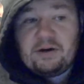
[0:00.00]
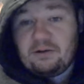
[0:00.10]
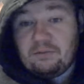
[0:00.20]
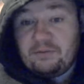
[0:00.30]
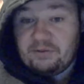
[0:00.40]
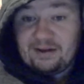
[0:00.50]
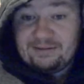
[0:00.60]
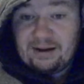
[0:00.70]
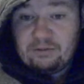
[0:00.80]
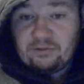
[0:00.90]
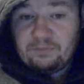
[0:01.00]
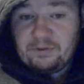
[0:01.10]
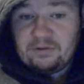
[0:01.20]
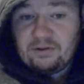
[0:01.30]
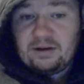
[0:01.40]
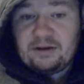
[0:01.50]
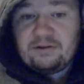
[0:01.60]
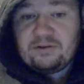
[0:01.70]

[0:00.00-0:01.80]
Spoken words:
they're going for the tag titles, obviously.